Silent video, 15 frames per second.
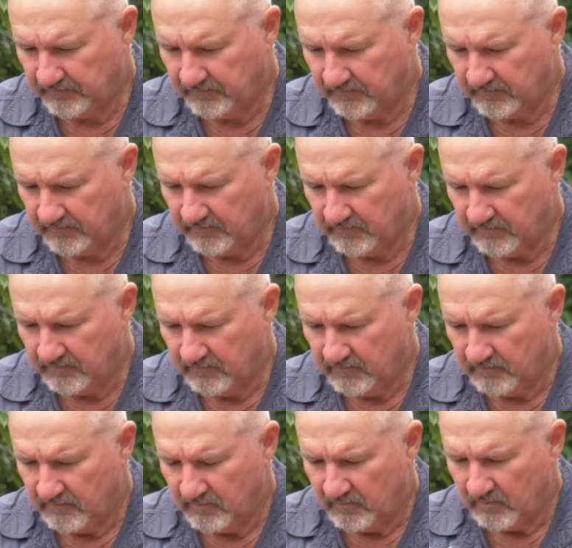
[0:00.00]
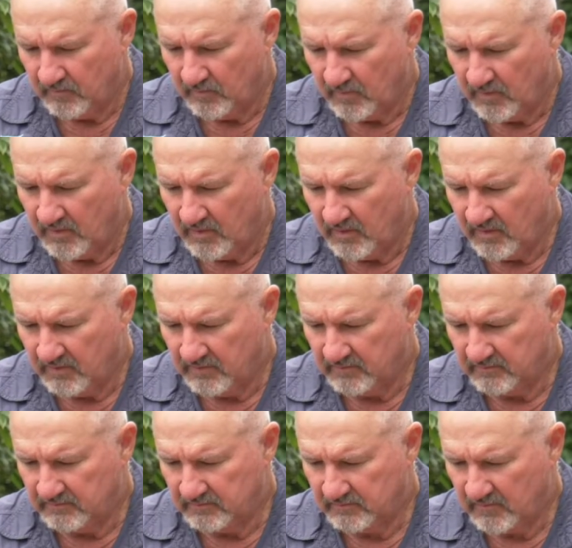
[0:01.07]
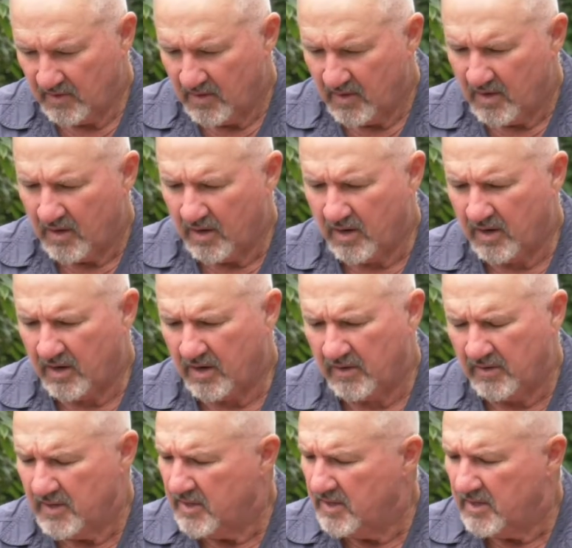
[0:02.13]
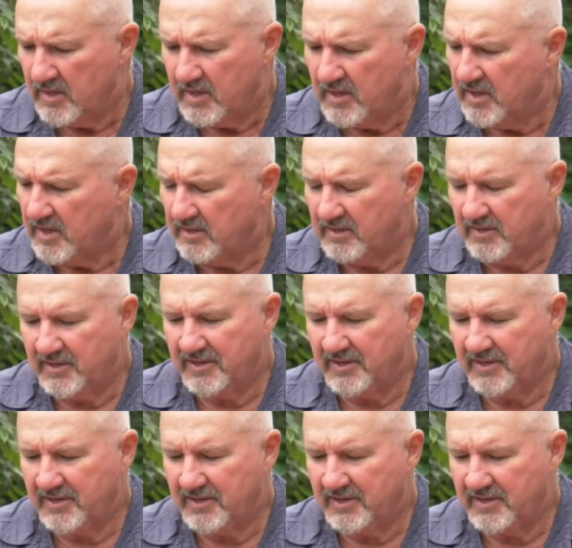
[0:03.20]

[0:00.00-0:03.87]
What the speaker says: The person shown says nothing.